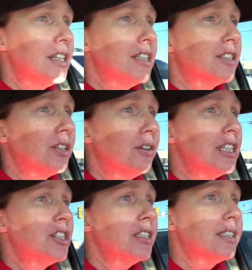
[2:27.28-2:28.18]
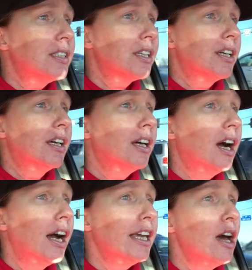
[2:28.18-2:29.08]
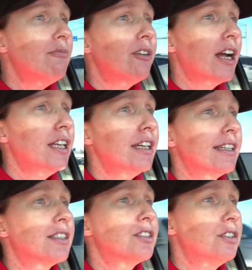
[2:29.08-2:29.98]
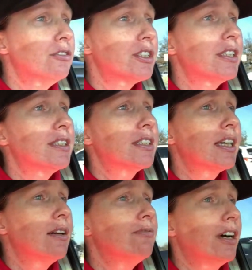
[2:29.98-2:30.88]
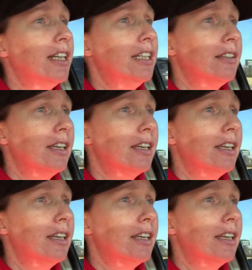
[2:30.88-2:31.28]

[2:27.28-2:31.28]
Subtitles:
So I kept finding excuses and kept finding